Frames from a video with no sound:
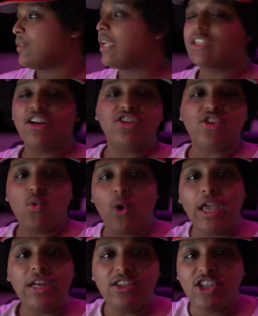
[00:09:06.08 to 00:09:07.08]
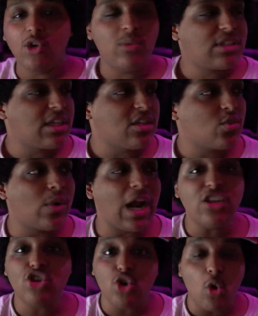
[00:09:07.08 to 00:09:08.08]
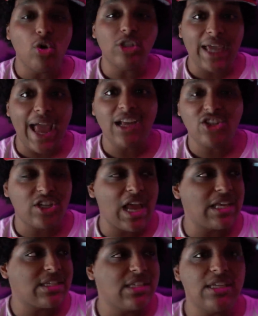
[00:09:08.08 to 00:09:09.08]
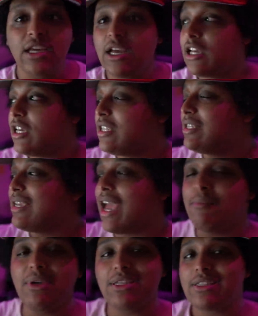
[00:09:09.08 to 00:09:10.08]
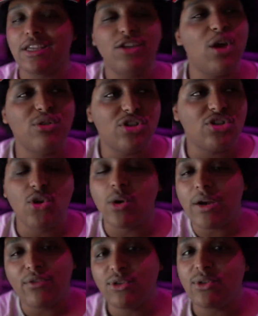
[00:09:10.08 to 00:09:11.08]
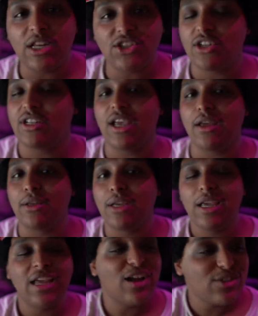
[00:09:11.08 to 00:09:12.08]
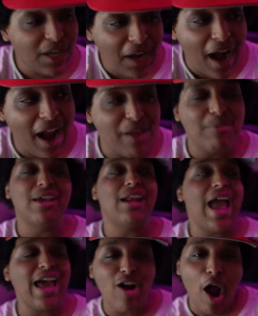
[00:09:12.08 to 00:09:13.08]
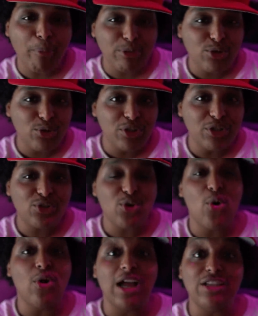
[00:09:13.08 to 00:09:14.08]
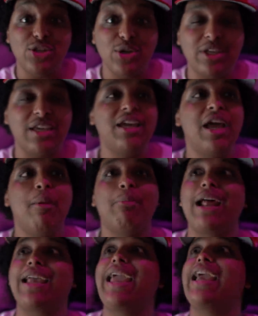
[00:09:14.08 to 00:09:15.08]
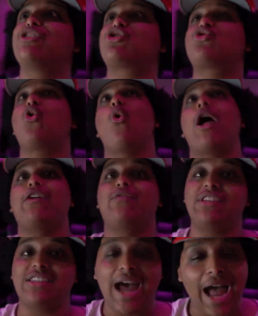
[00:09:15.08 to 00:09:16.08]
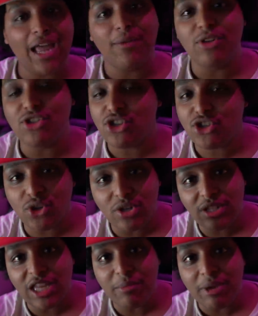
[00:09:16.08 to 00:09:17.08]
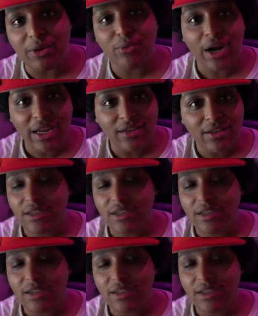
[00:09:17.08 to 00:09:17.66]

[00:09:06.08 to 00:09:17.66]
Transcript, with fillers: Like, there's a way to deal with things. When I trolled Cash Nasty, he DM'd me and said, yo, just don't ever do that shit again. And I was like, all right, man, I had an opportunity to troll, I took it, but I can't troll every time. There's a certain limit, right?